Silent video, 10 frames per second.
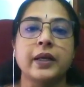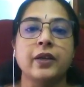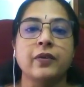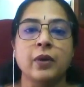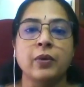
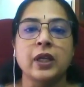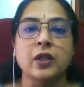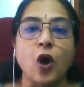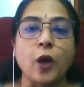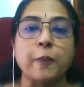
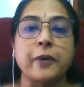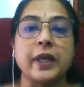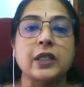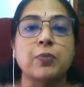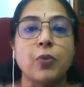
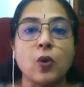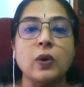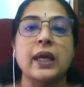incorporate more